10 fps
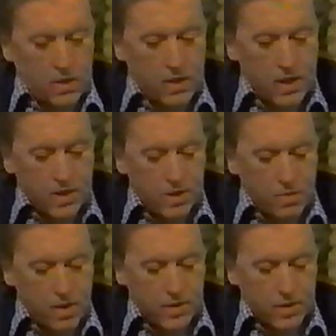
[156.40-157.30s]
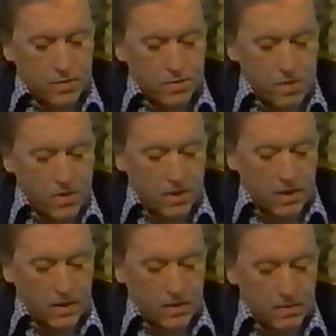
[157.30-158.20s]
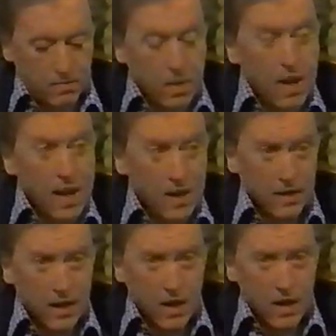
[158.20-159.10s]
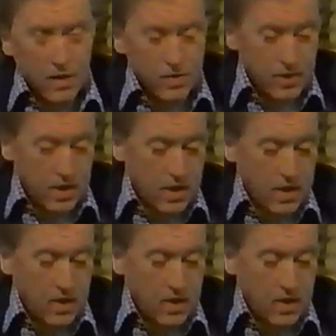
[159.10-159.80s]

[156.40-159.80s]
The Easy Way to Stop Smoking, by Alan Carr, who's here,